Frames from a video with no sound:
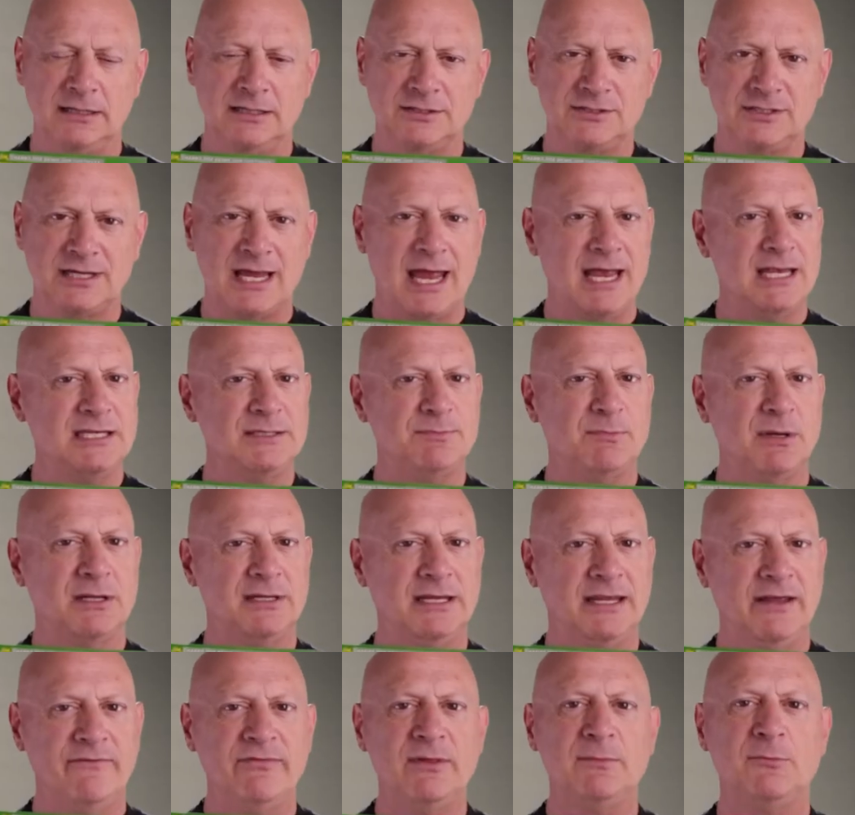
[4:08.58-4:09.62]
in this case, but
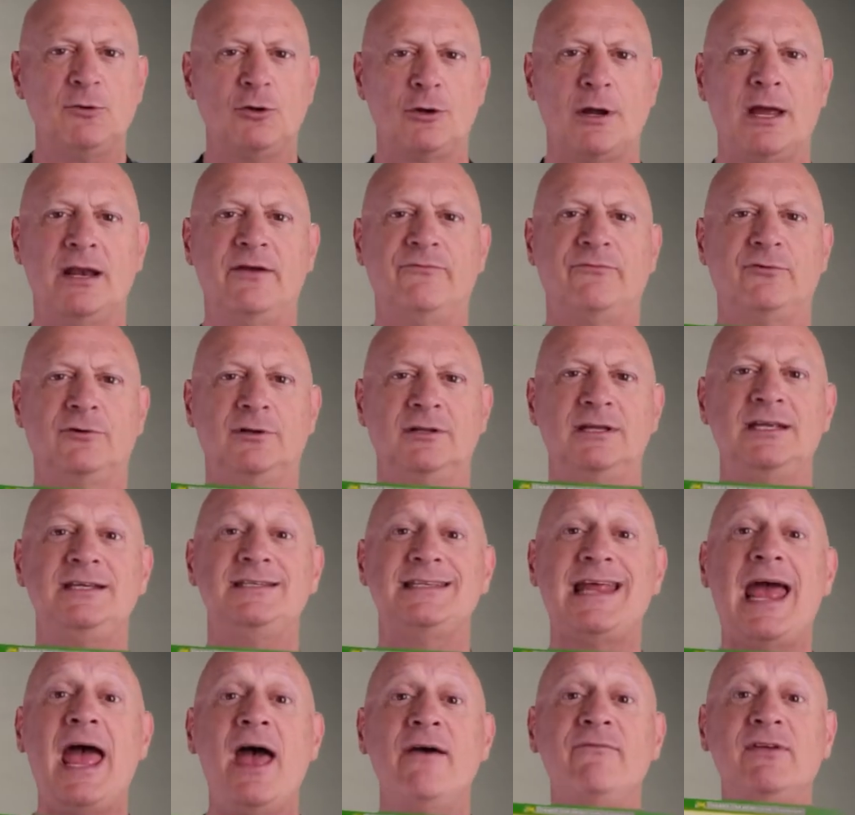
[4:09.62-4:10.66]
give them credit for at
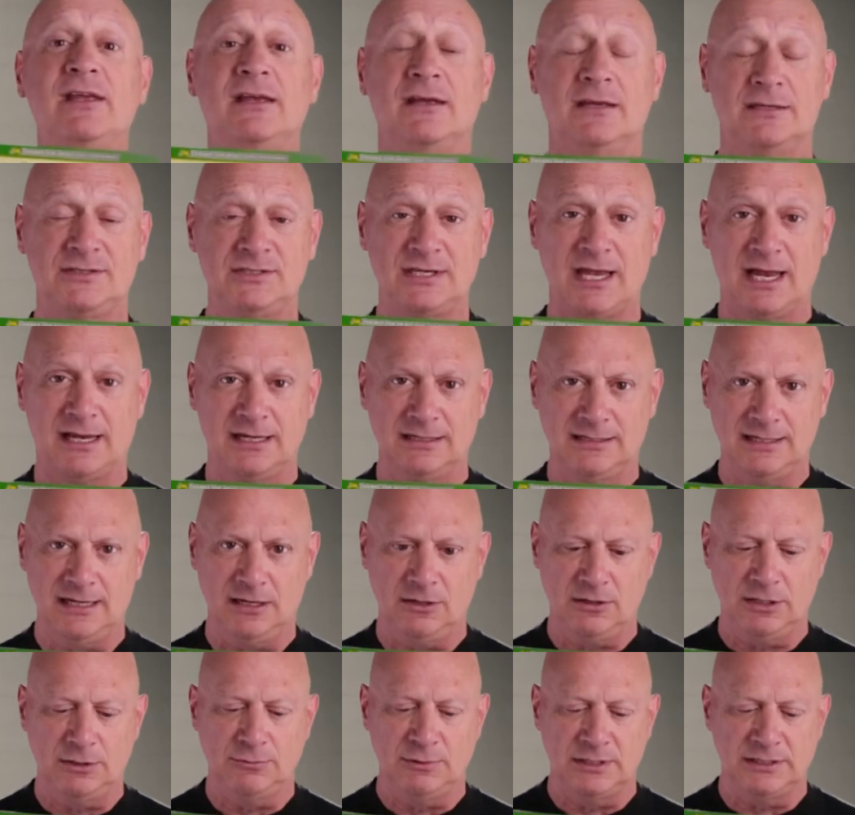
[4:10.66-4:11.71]
least having a
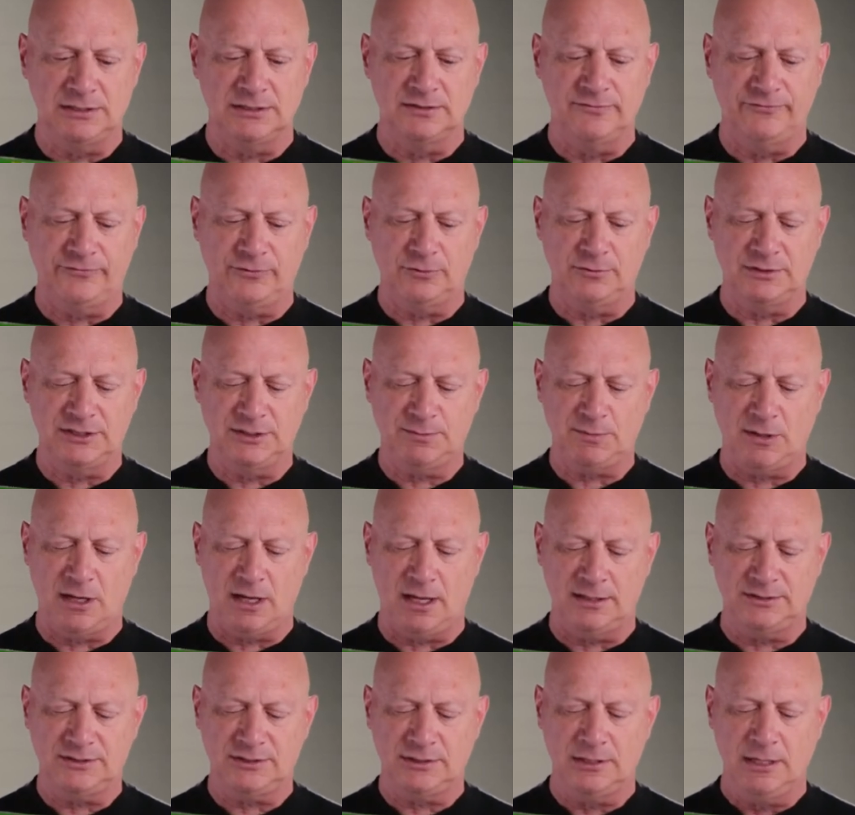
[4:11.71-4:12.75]
secondary reason for
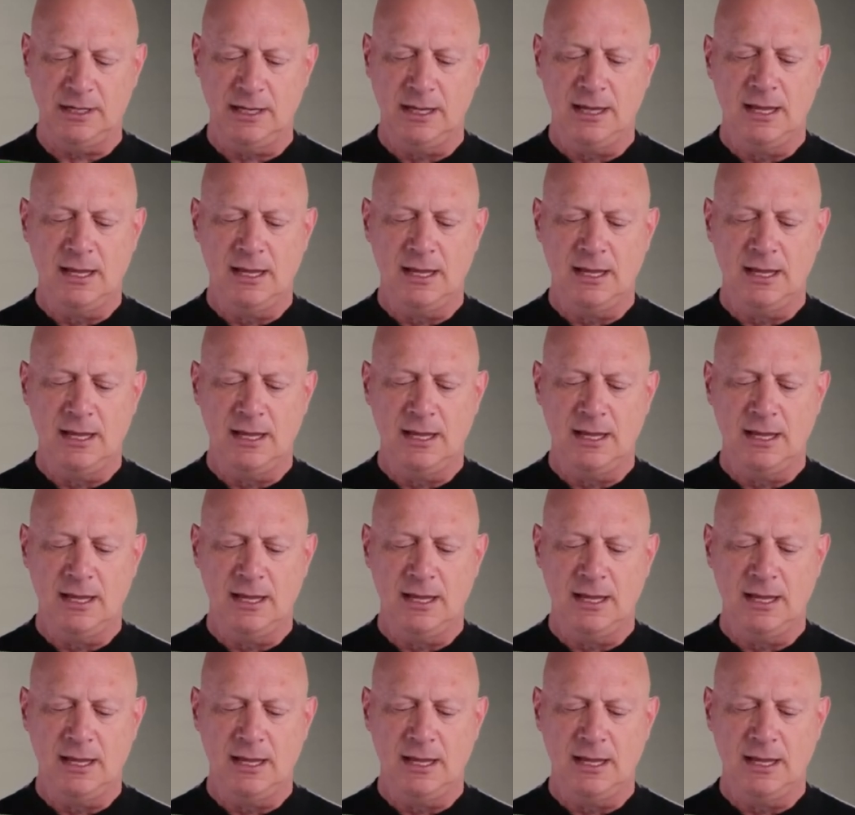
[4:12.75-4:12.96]
response.